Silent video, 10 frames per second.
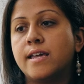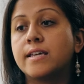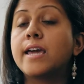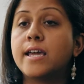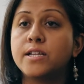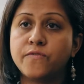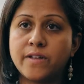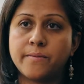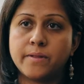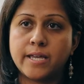engage
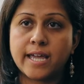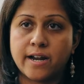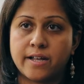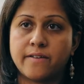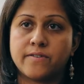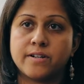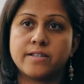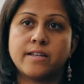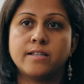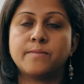family
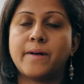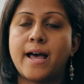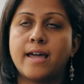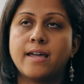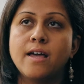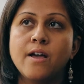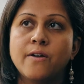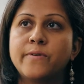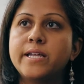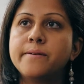caregivers is by
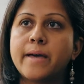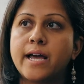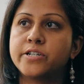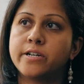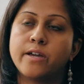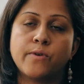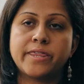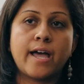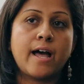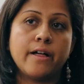reimagining
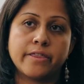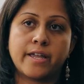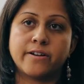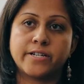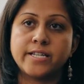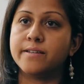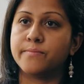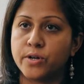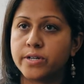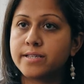what the healthcare
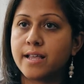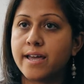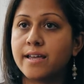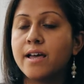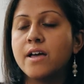team looks like.